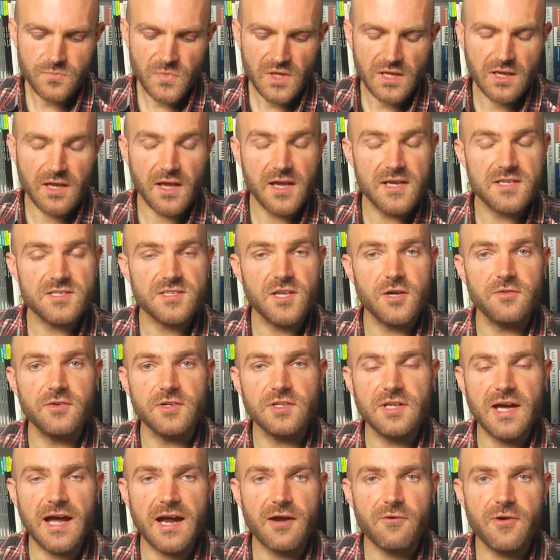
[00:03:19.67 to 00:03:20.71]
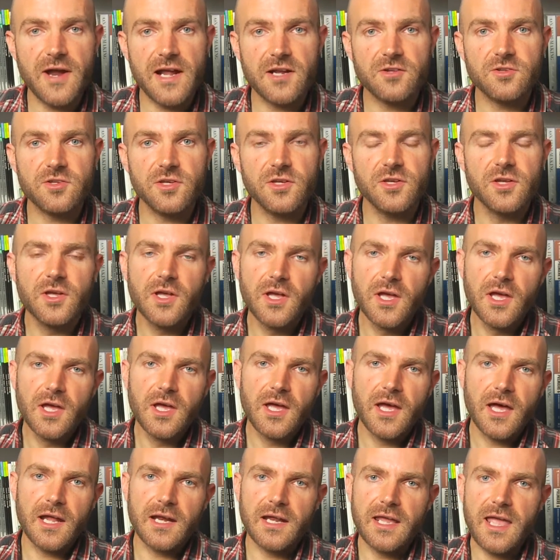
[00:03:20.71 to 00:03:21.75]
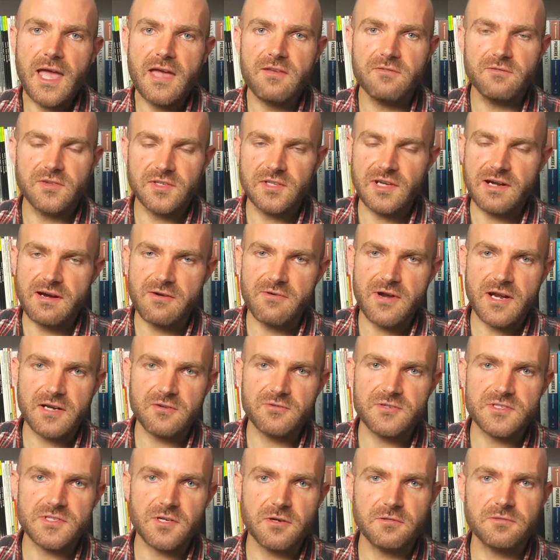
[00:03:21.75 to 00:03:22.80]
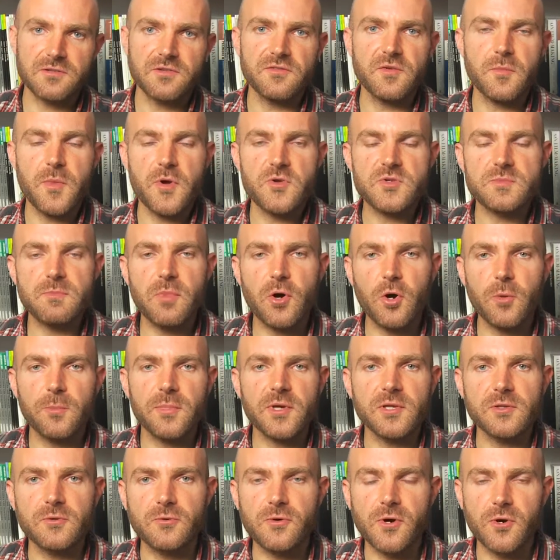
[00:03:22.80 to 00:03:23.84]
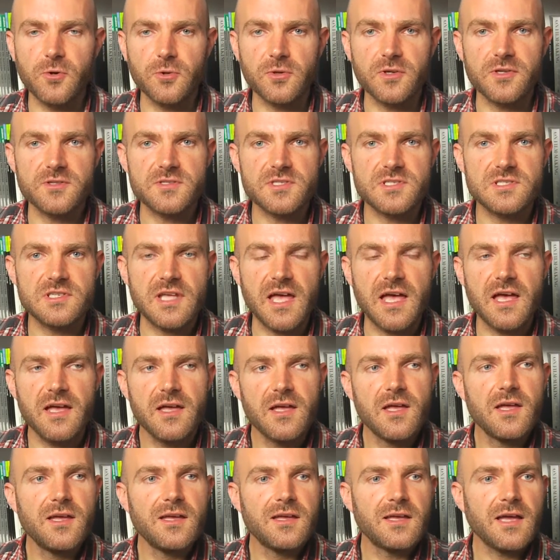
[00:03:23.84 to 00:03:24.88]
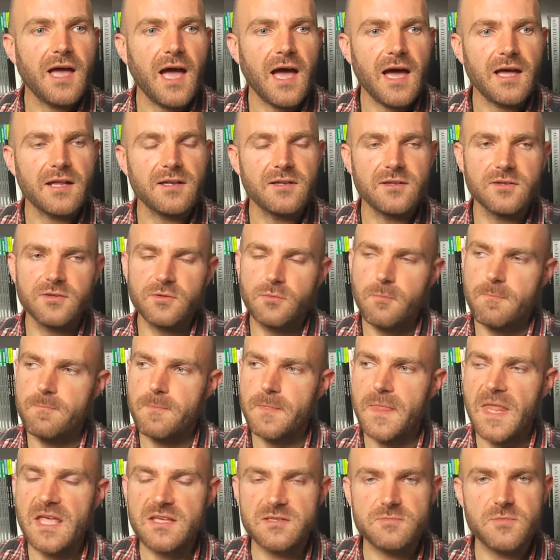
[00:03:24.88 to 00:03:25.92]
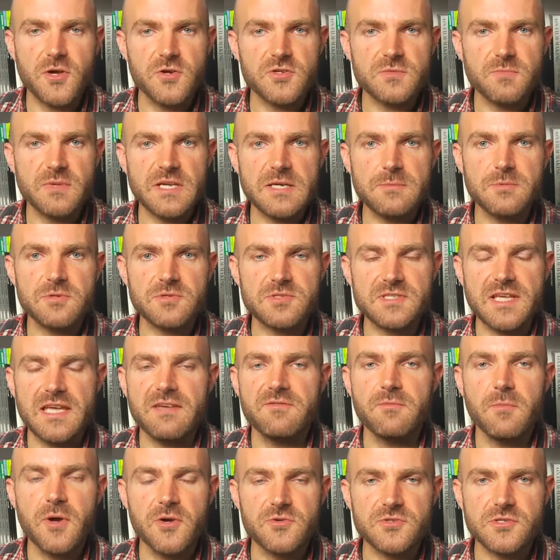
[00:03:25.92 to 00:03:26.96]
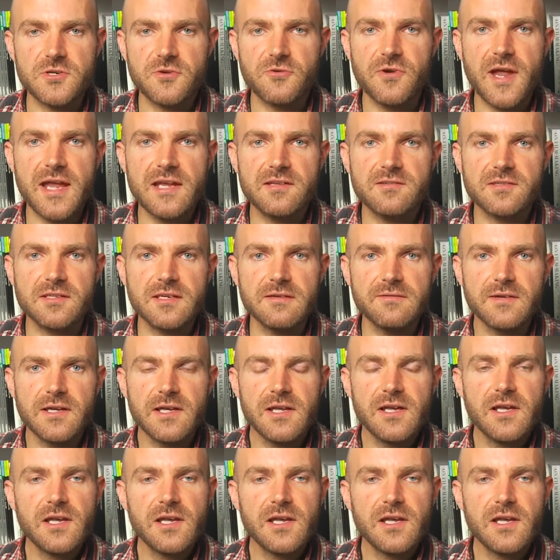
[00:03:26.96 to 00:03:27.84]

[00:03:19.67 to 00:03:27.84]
Okay, so the director, and again, the director is often the most popular role on set, and as most people say, the most creative.